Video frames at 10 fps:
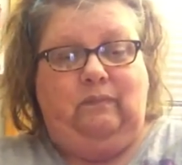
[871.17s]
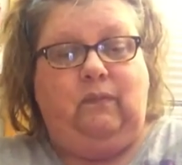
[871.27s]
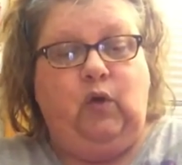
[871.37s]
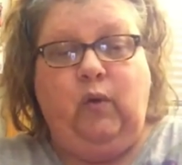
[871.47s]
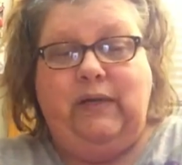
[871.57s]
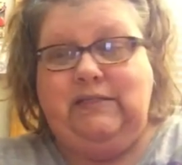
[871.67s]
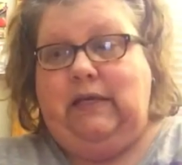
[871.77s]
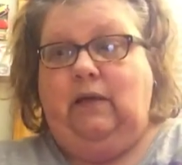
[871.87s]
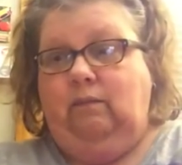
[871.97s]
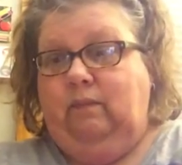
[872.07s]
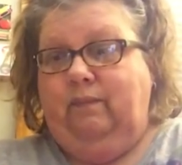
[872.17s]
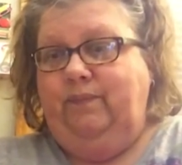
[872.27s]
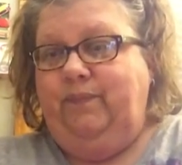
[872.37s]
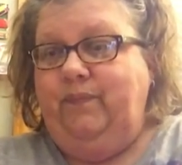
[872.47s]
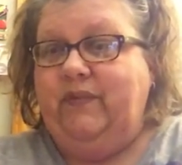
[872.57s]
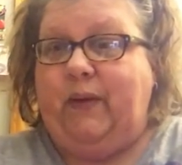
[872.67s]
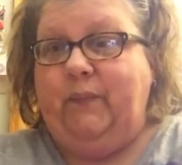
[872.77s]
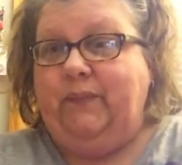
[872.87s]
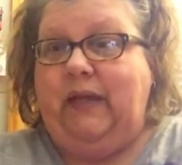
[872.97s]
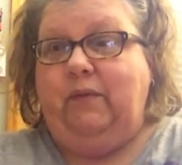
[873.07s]
crazy. So
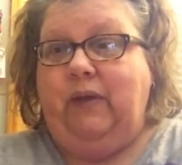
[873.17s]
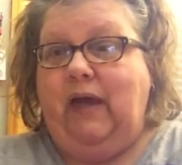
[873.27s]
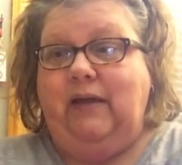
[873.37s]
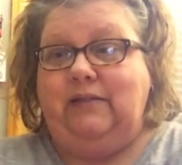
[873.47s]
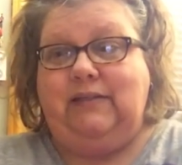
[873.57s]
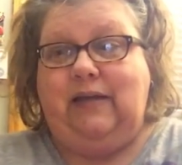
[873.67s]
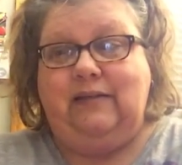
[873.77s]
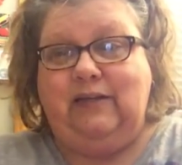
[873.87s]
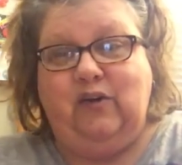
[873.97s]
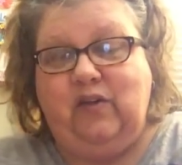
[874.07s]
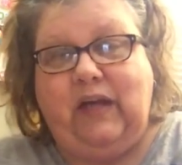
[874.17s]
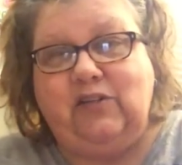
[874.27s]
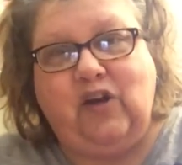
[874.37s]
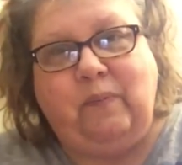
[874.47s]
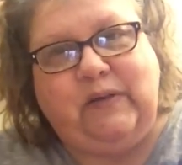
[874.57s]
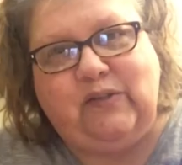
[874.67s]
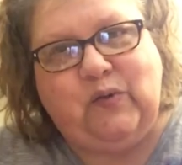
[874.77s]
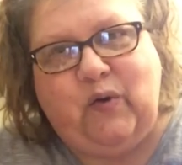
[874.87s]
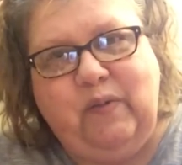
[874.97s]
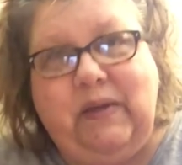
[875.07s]
anyway, I just had to tell you that shopping
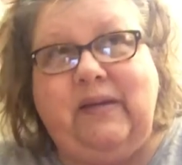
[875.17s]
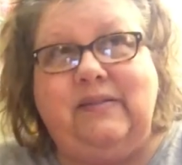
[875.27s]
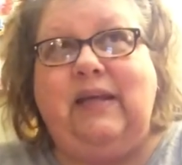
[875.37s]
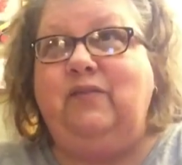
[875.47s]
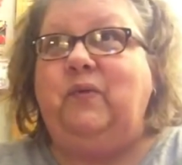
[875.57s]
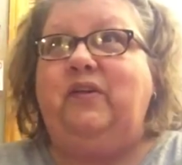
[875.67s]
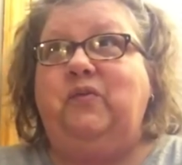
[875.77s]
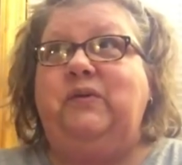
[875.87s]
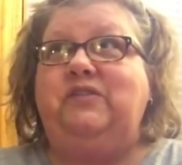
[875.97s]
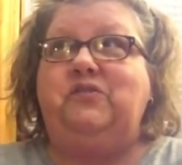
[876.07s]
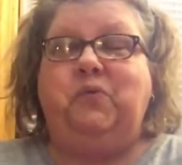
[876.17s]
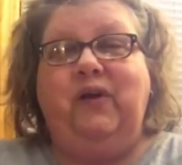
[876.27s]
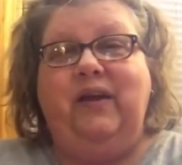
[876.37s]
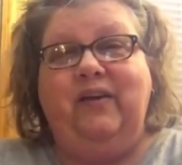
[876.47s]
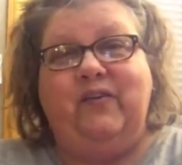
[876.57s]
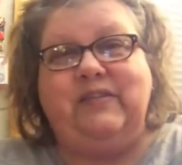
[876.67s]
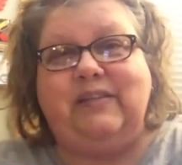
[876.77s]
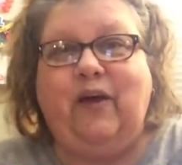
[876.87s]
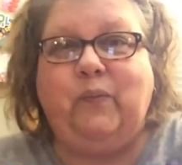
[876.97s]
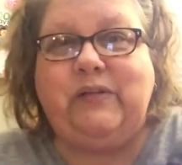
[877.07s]
story, because that's one of the reasons we're here, is to
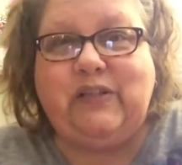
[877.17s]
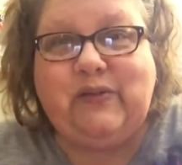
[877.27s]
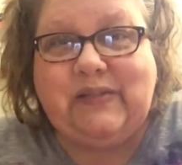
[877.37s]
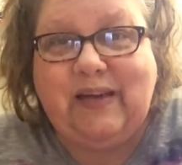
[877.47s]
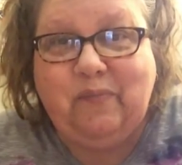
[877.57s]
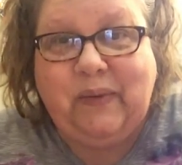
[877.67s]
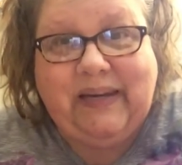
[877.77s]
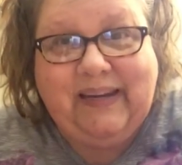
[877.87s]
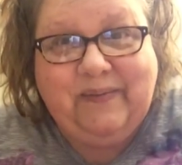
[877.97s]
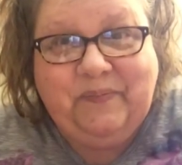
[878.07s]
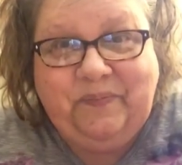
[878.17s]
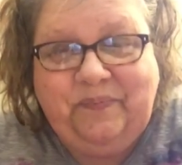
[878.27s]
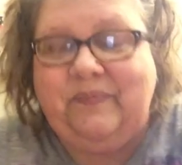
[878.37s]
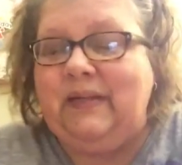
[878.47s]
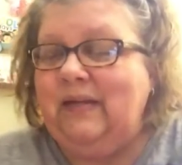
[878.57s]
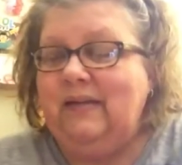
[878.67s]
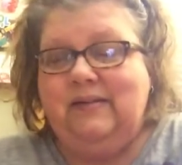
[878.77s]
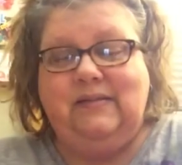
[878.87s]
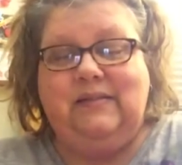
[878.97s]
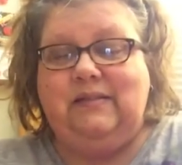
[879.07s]
help each other save money.
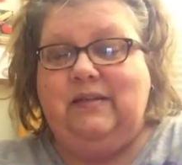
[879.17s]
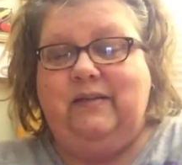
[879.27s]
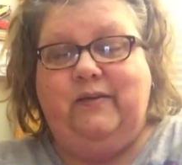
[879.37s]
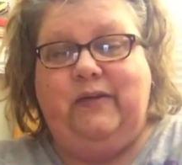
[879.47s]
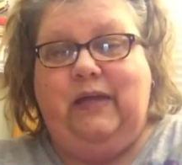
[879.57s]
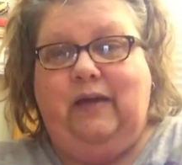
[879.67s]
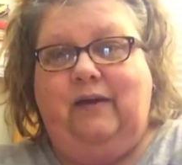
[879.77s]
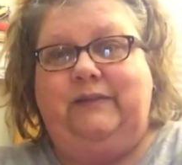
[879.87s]
So yeah,